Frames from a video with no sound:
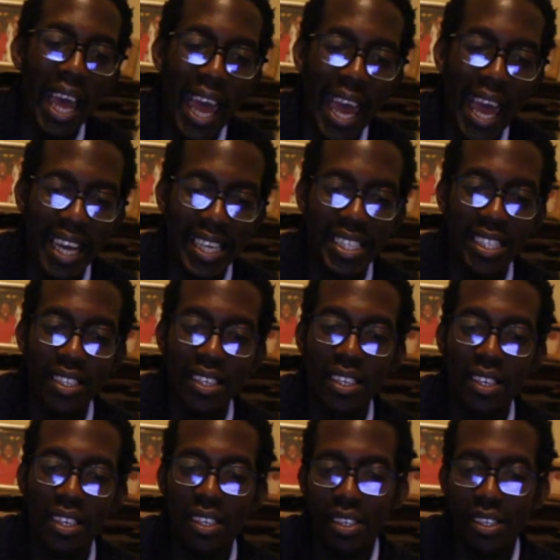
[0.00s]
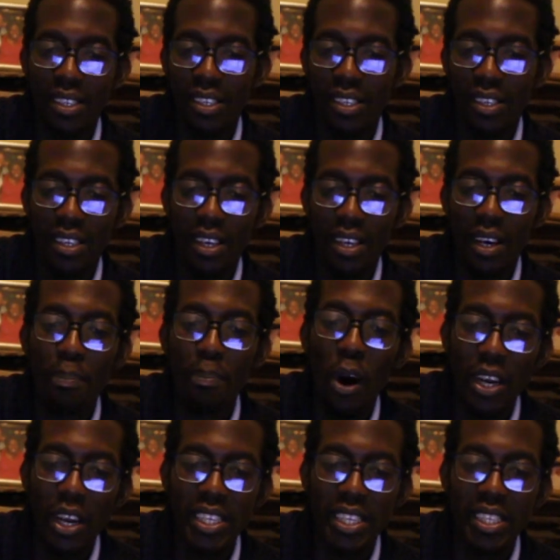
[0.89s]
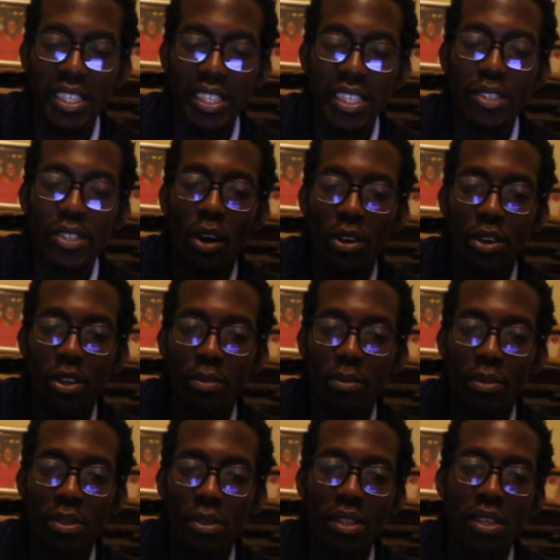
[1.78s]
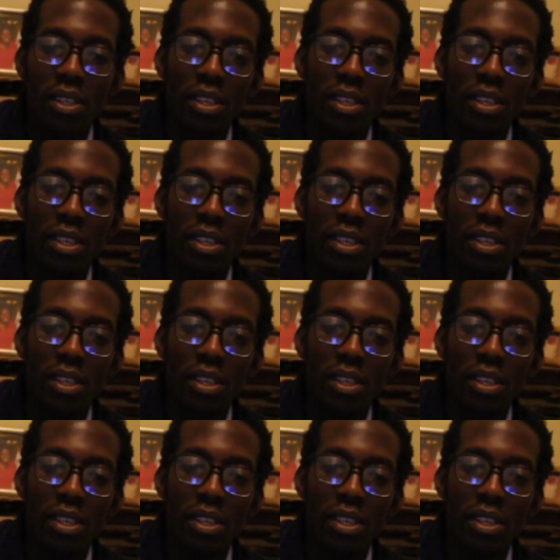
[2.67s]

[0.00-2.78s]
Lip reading: act, a policy document.